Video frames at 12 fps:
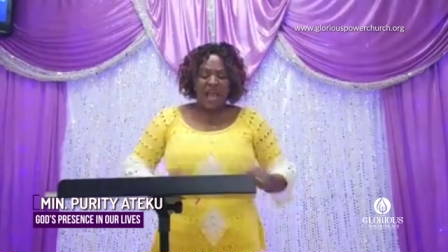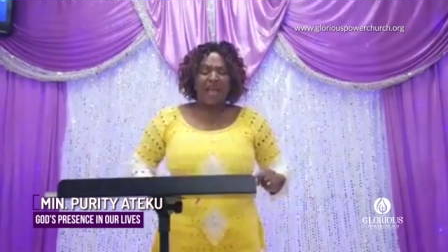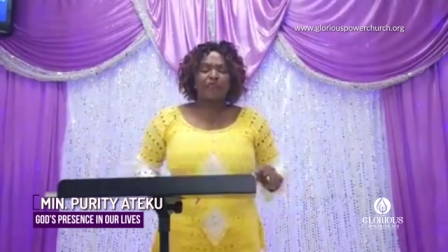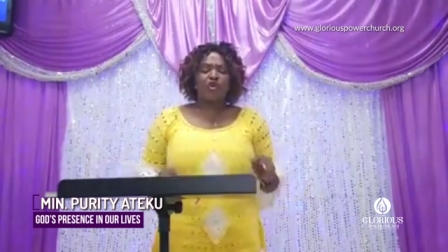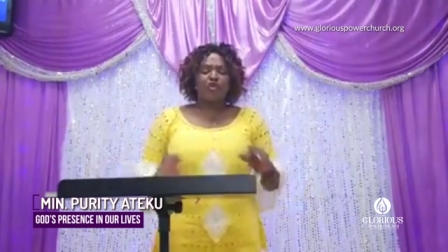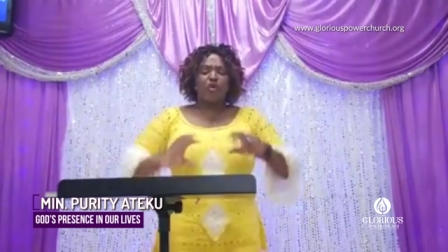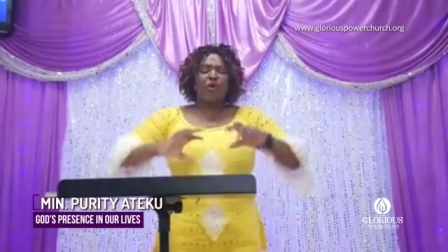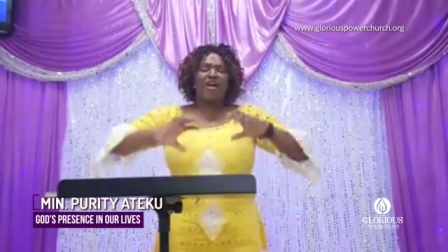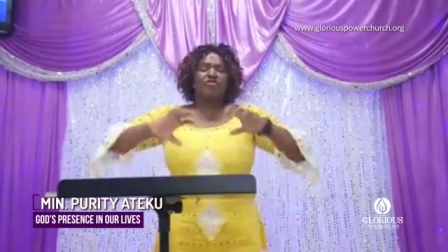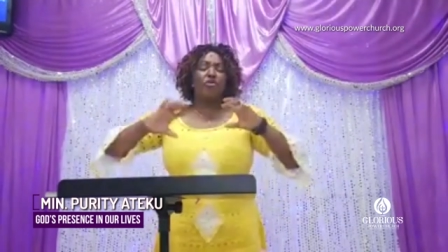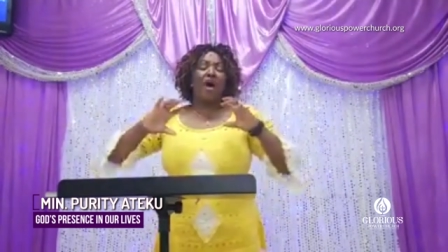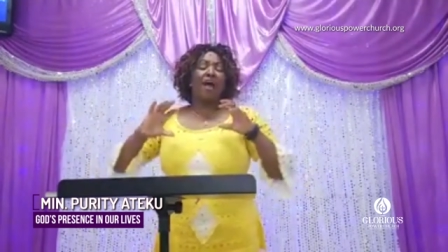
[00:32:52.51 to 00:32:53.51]
I don't know
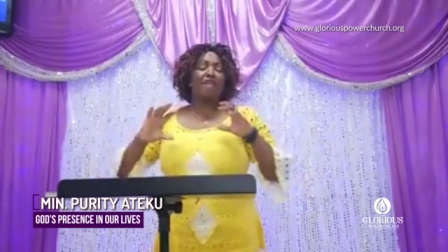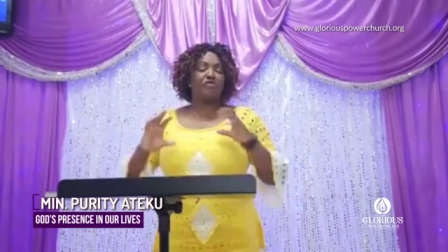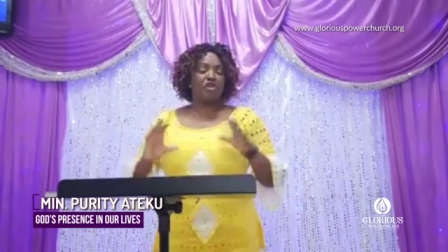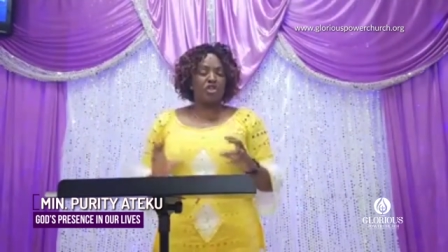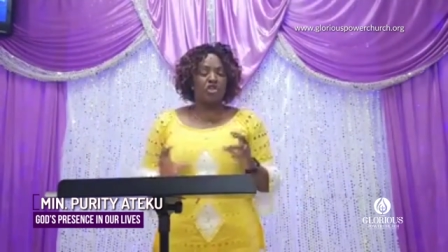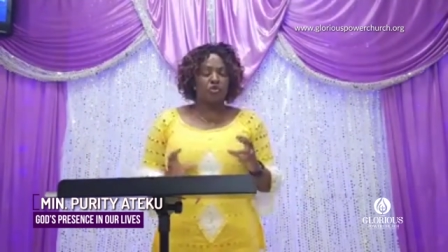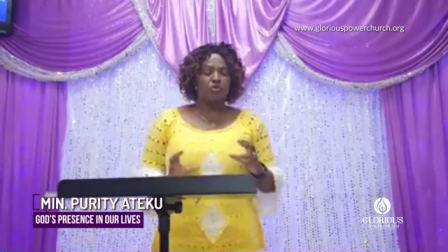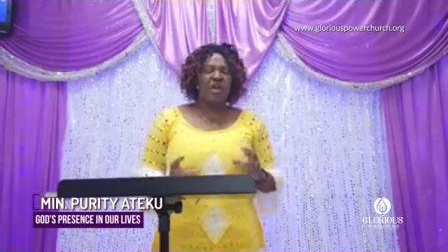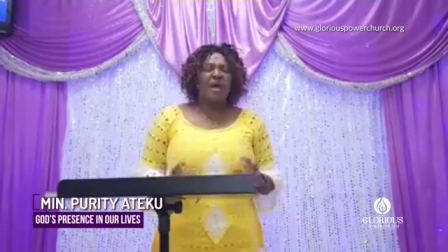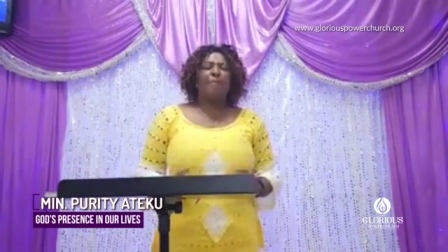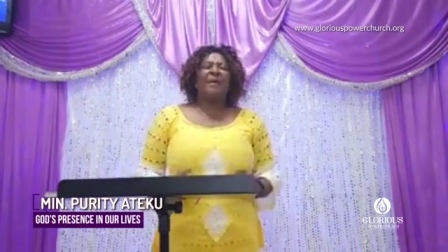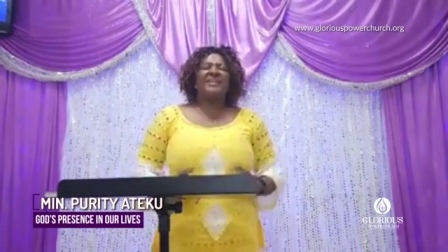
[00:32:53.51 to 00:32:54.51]
where you issues,
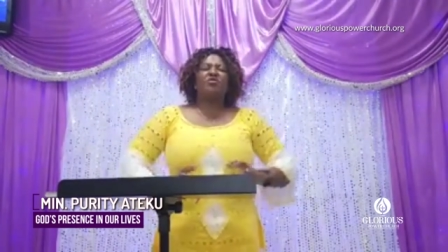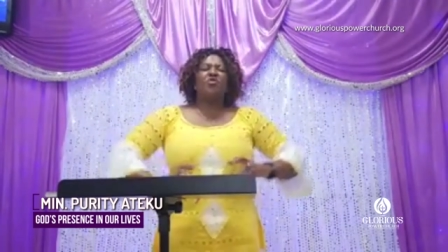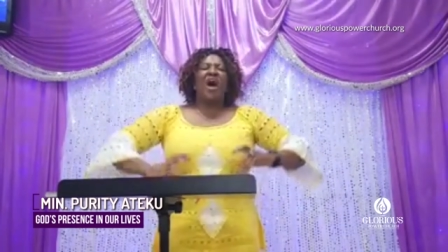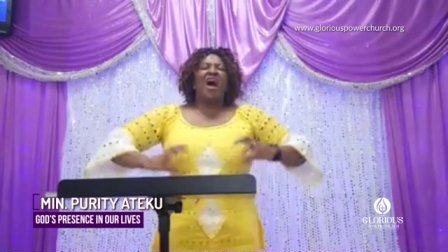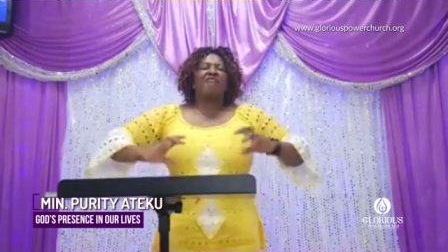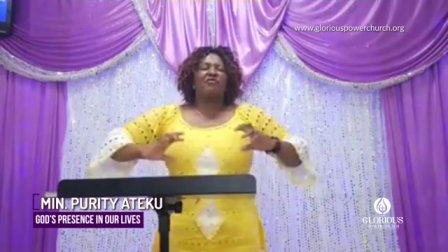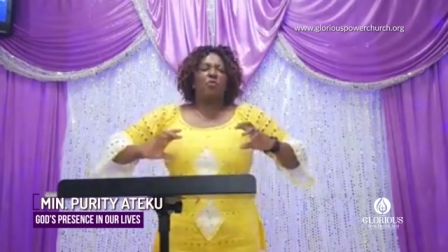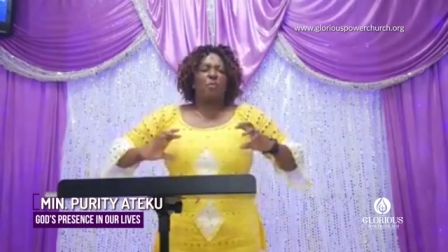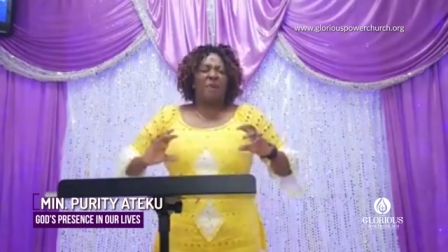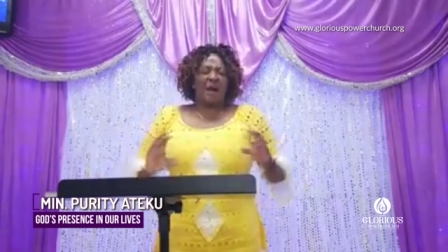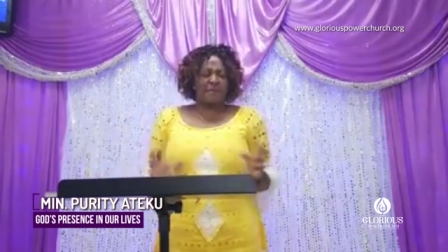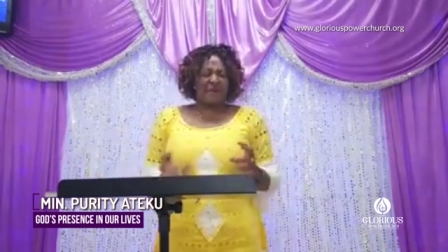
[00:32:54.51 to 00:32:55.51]
but you have to
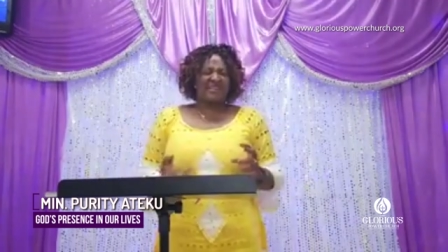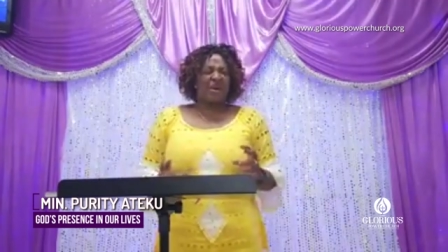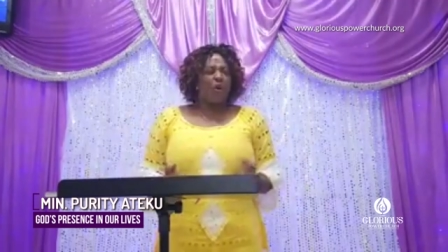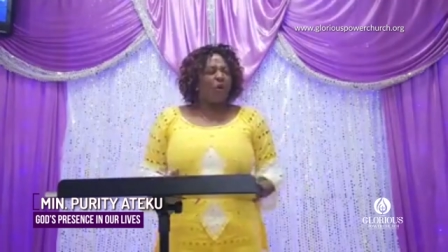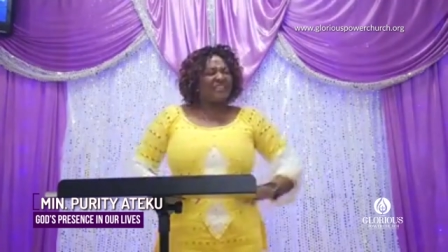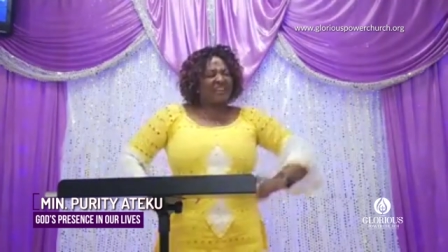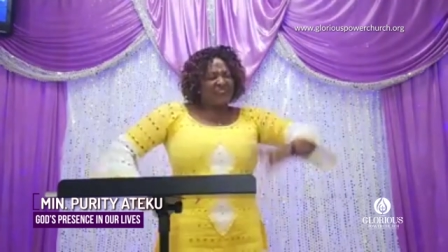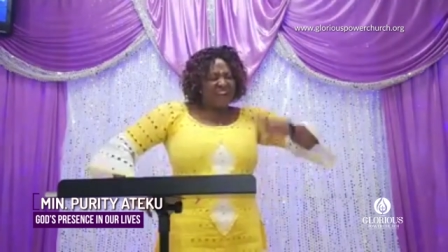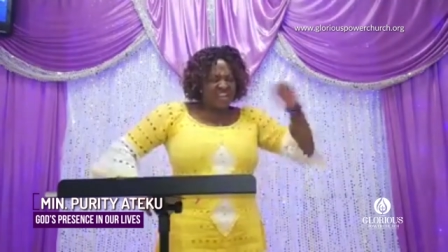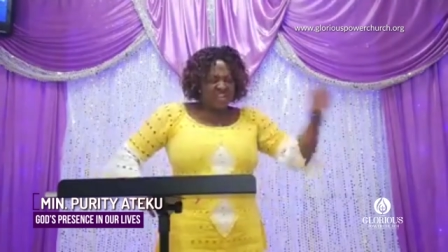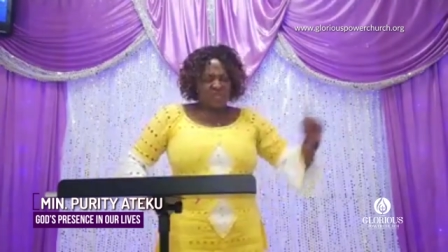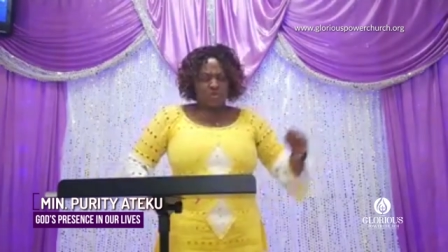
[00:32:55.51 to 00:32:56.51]
purpose. Whatever
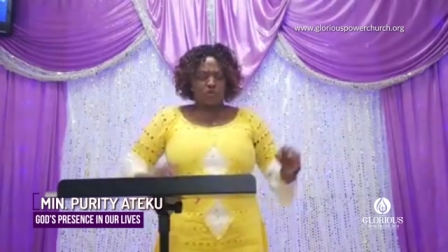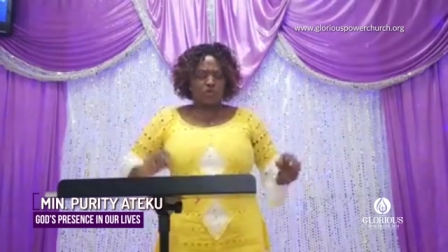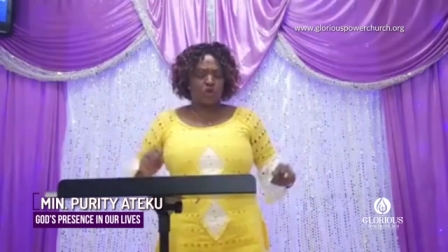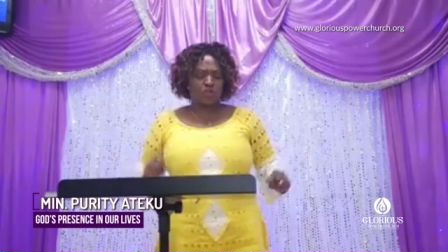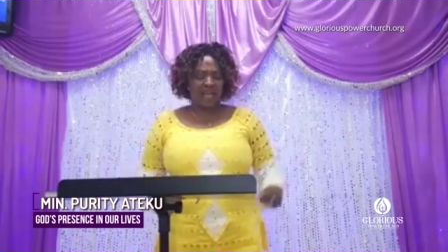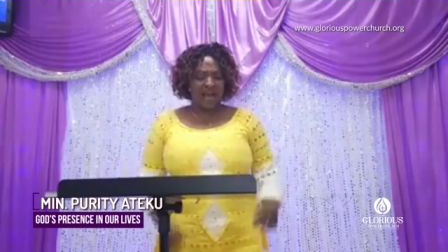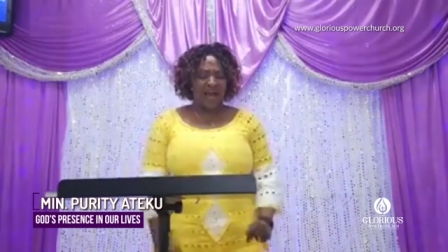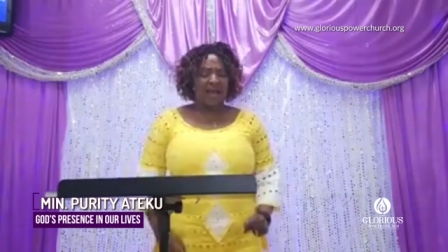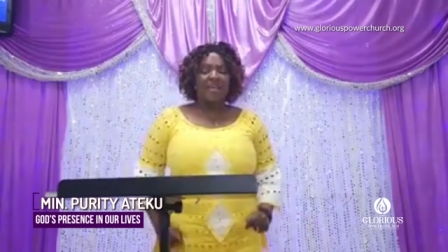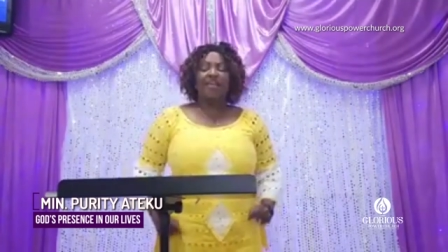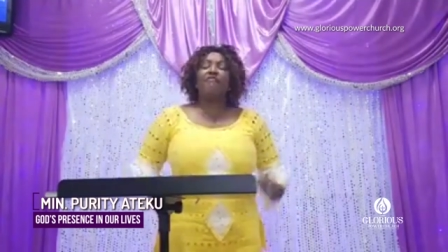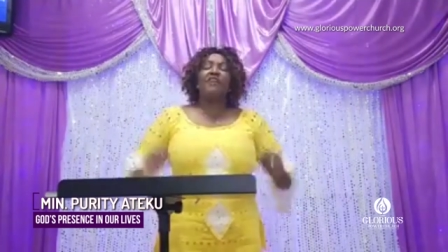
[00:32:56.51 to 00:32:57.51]
issues those
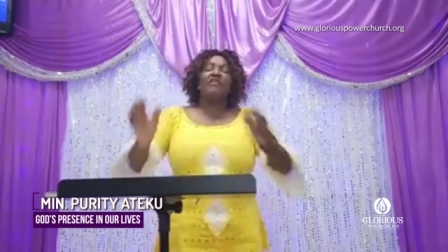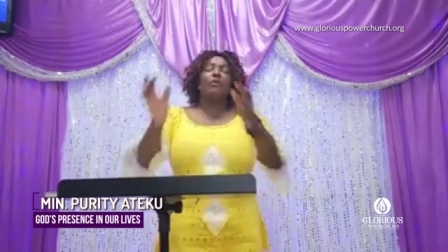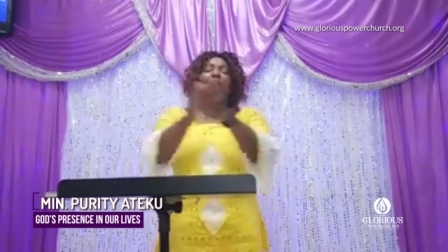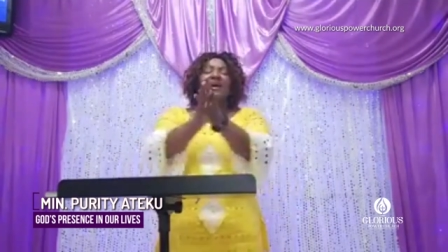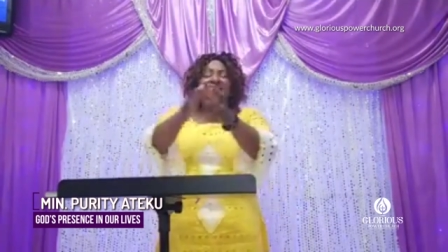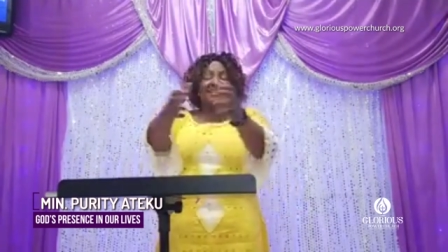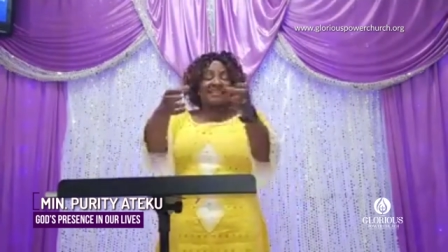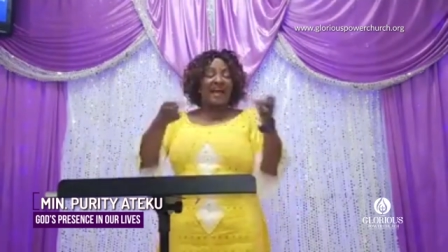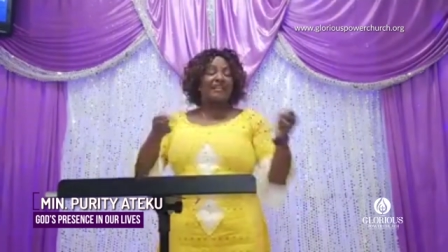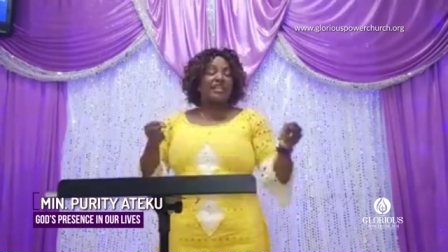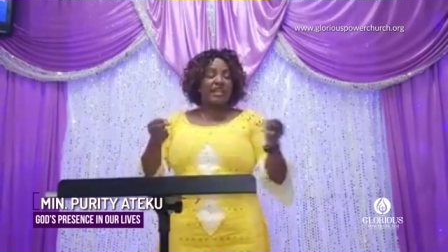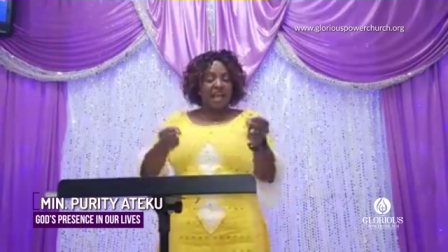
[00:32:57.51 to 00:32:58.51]
are, if they're the ones that
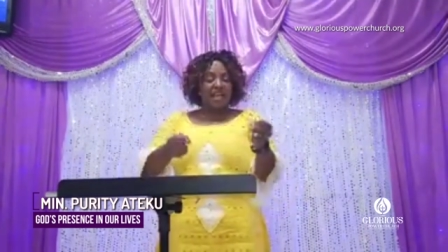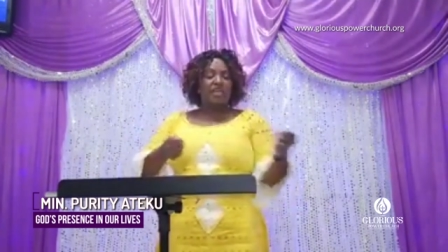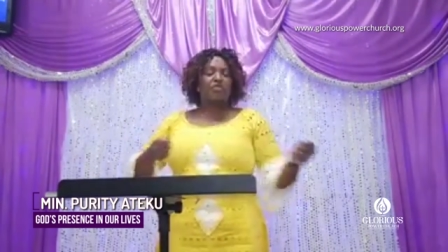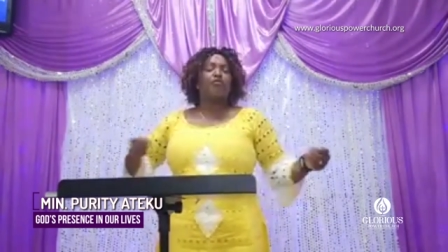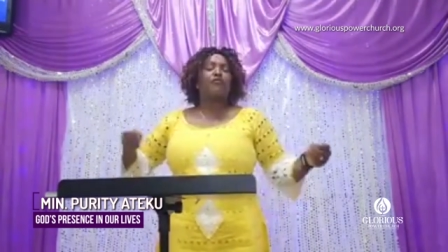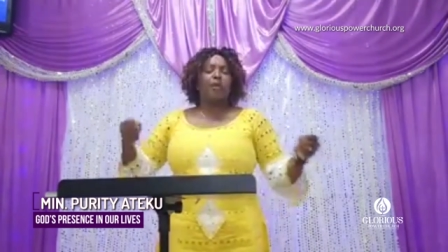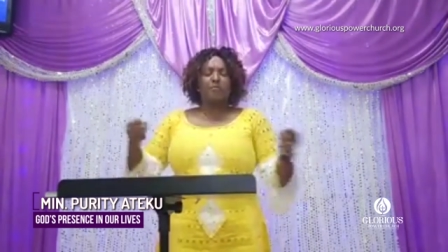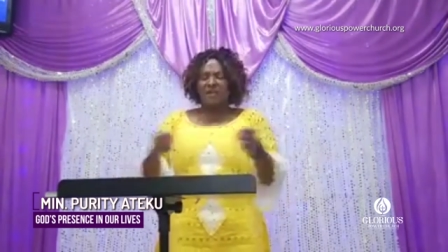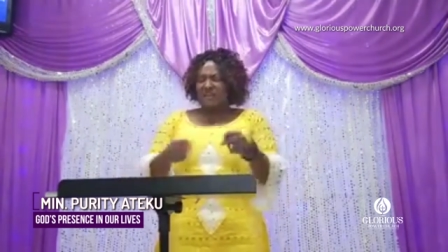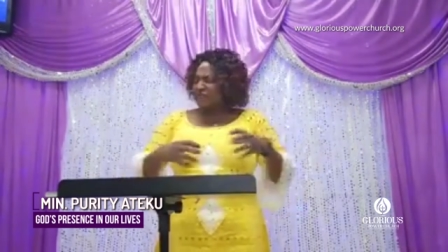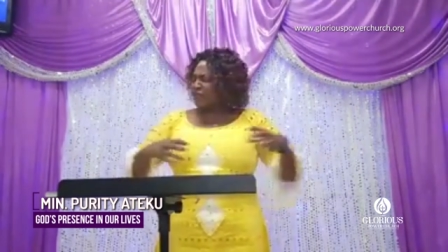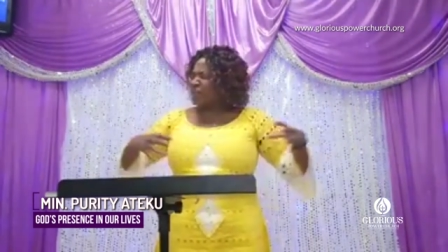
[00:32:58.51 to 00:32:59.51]
are derailing you from
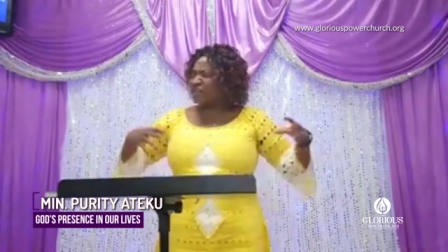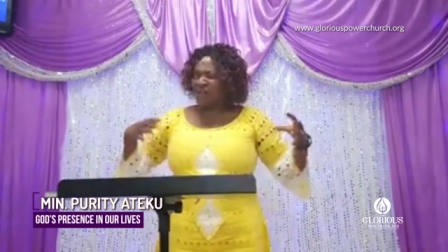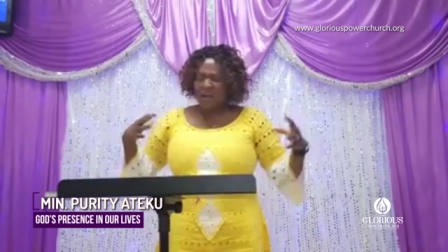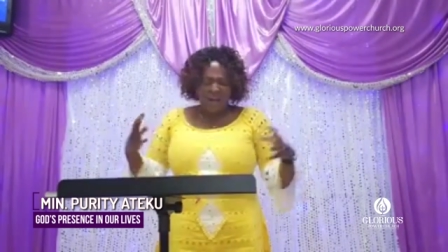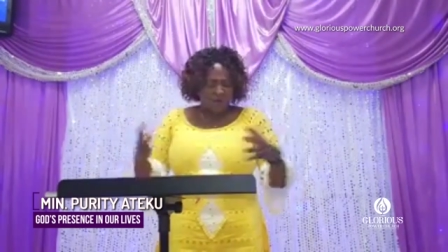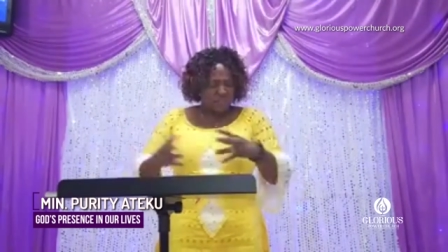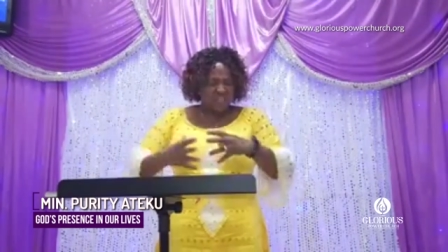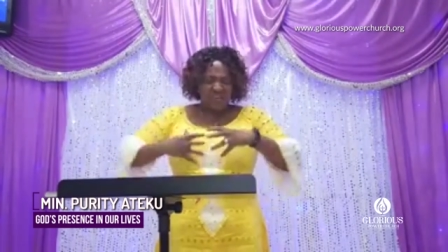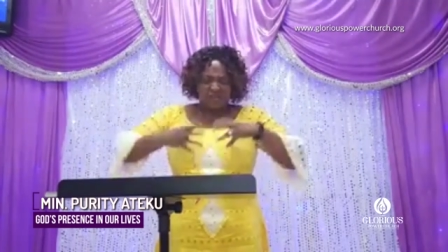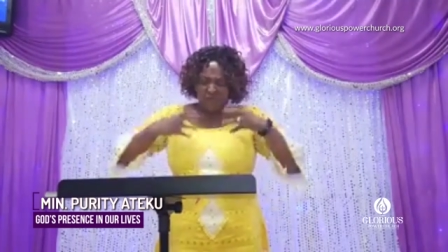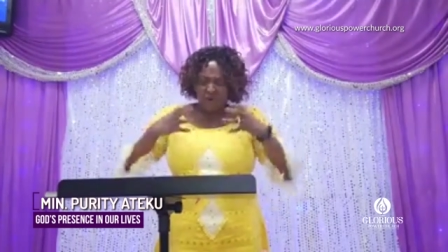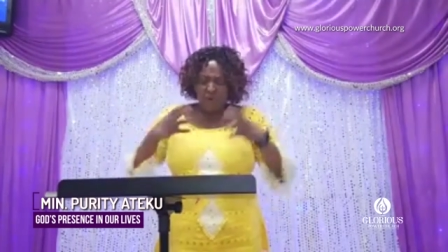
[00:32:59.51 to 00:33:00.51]
living out the